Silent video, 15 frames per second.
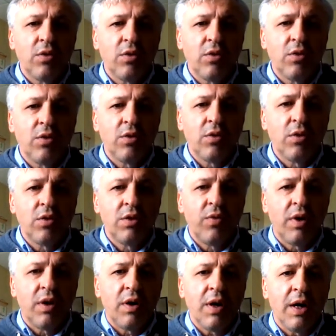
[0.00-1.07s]
it for
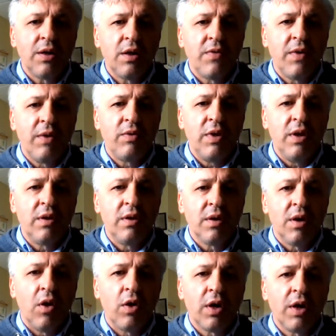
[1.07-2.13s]

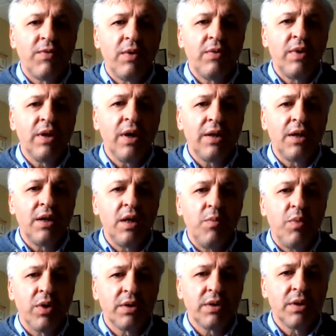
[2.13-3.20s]
150 or 1,500
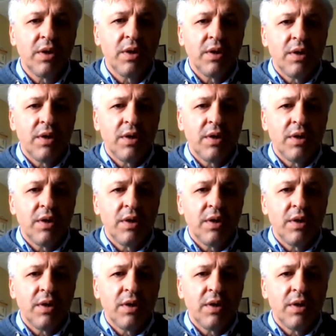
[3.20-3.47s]
epochs,